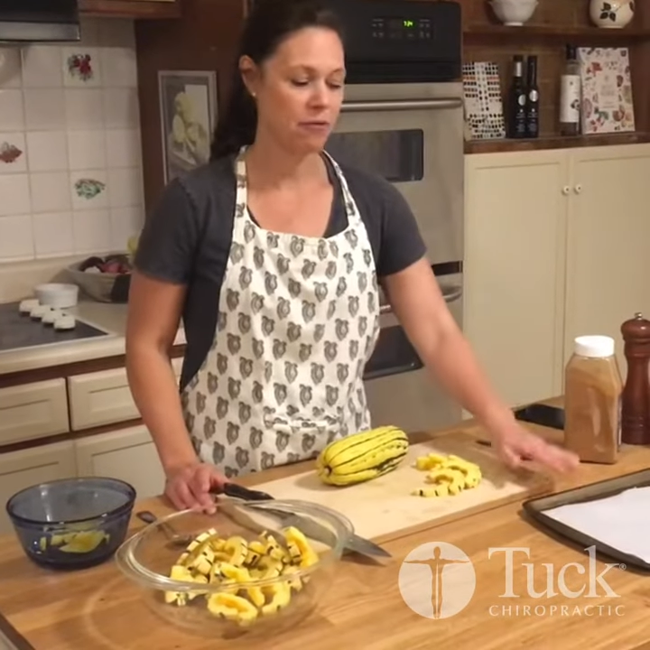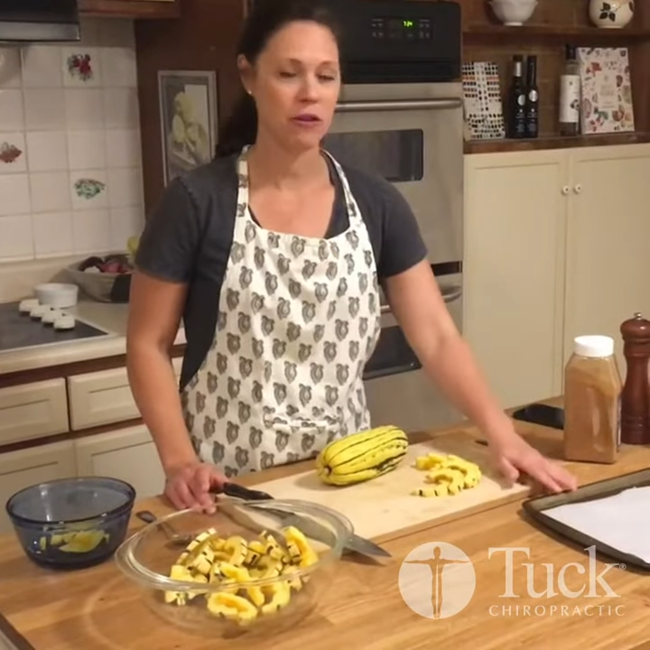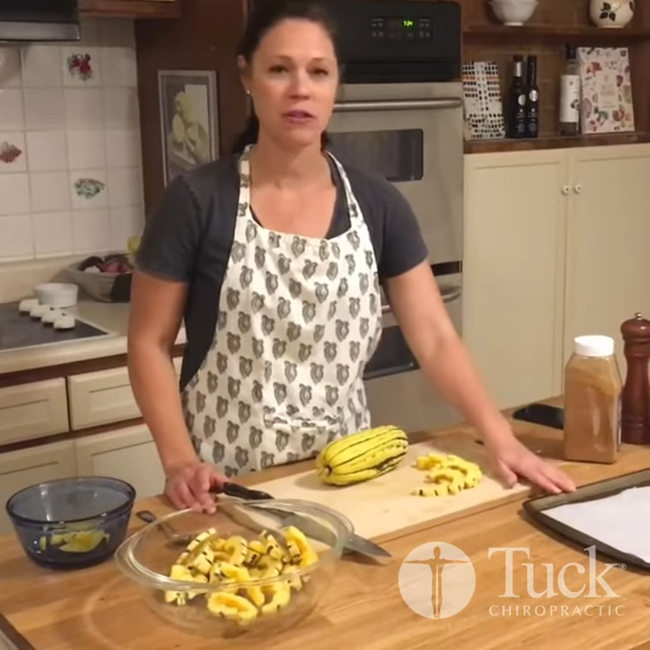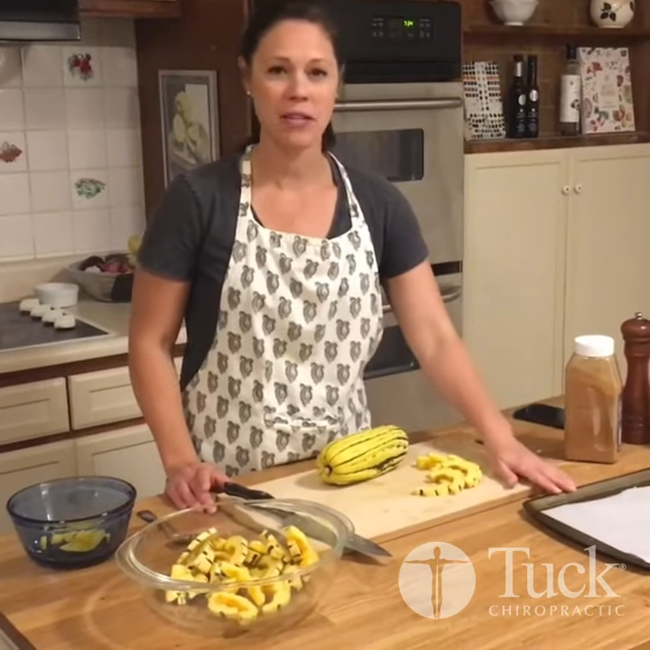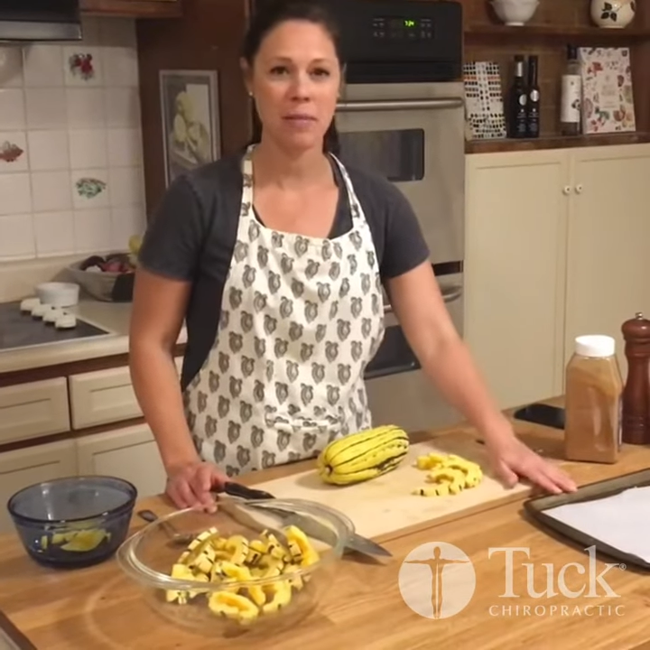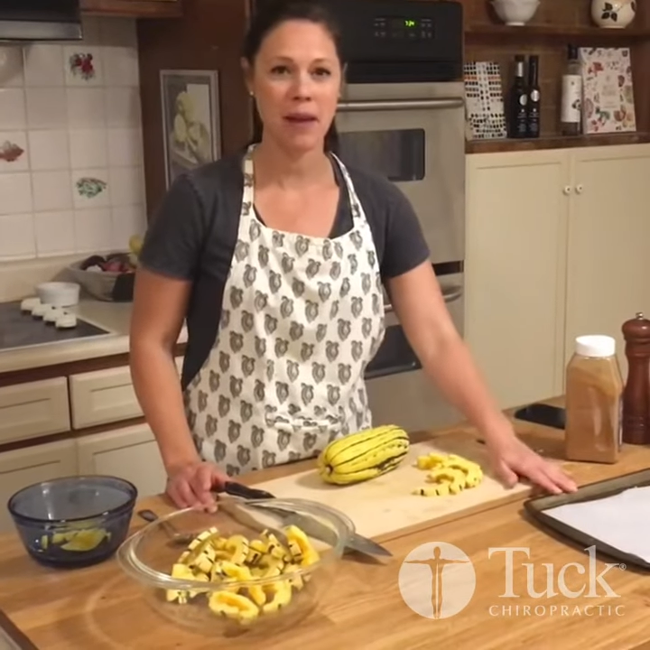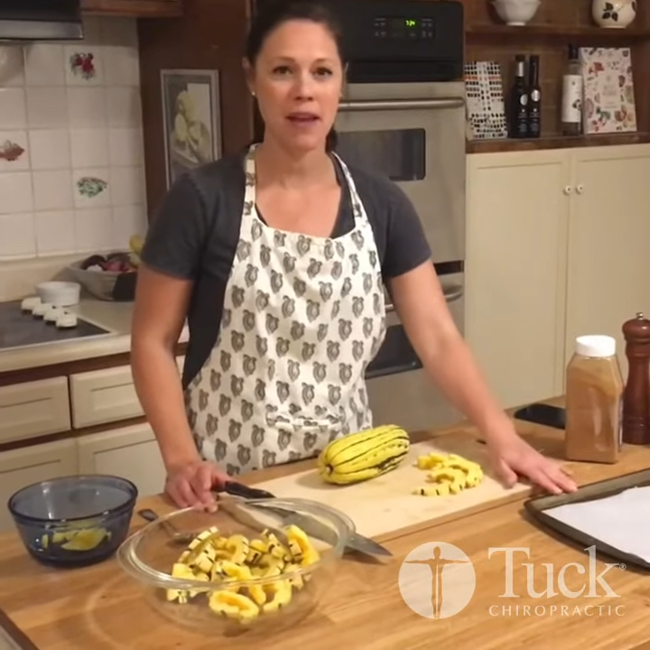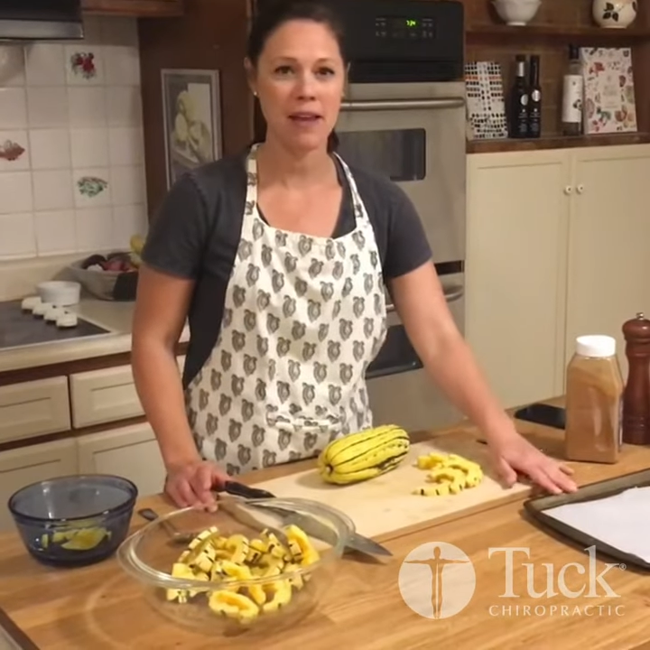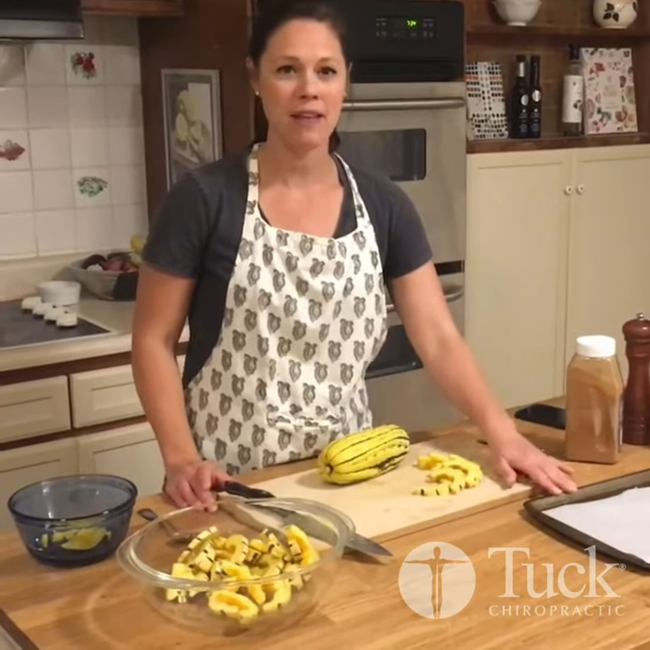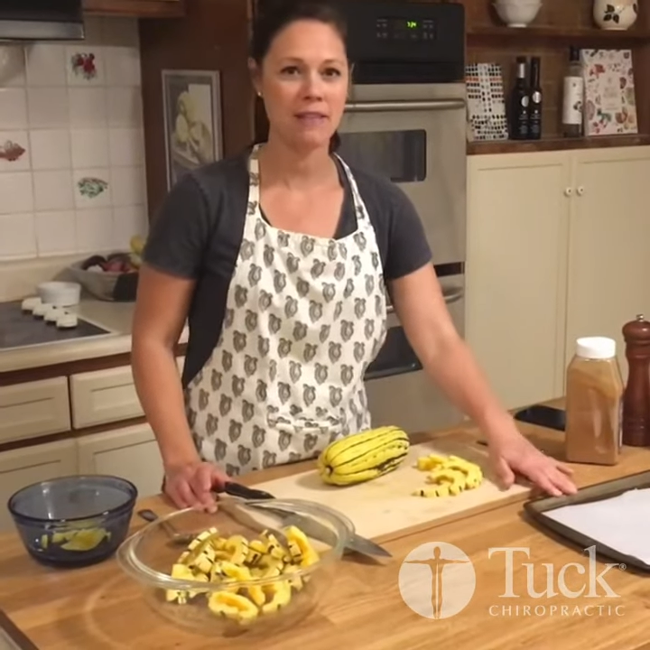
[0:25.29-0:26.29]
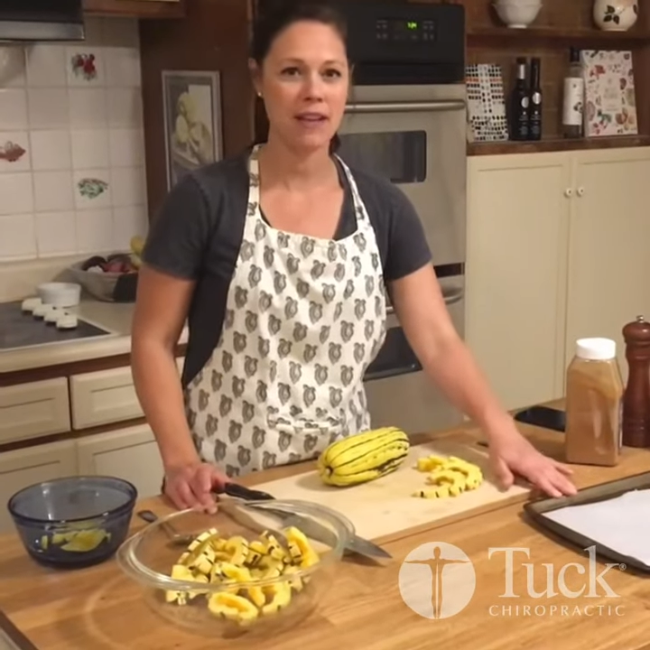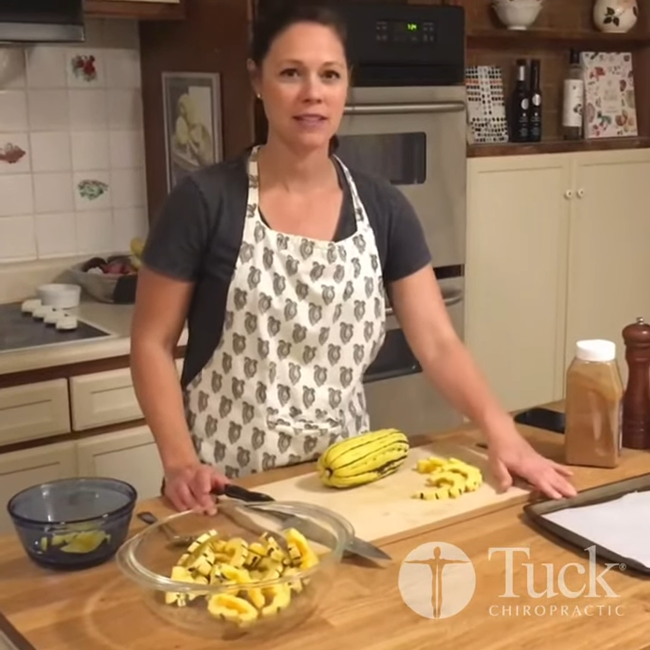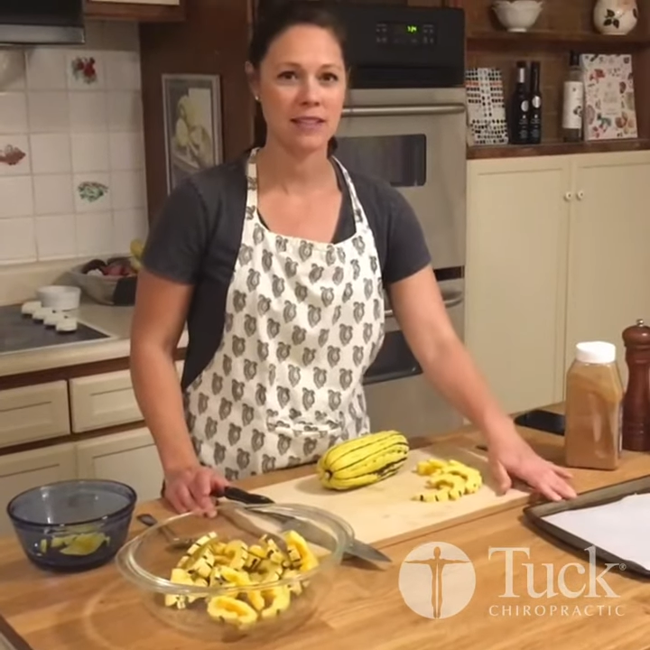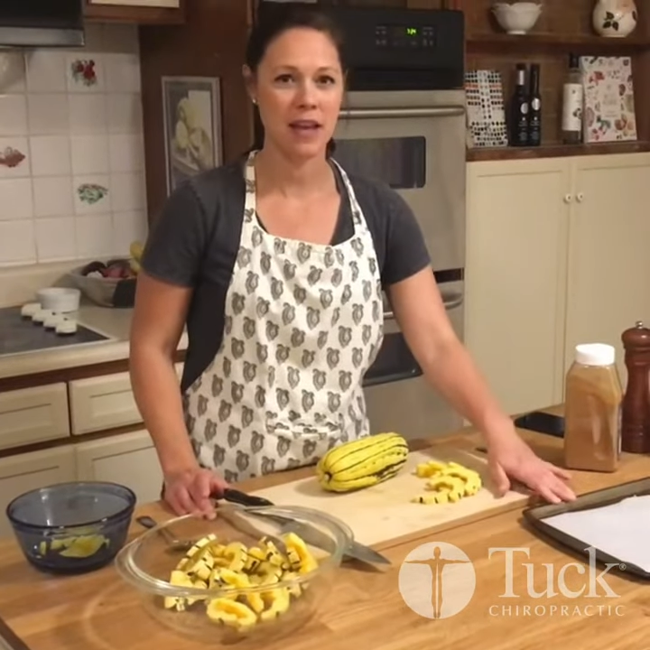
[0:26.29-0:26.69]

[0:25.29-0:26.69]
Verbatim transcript: roasting pan that's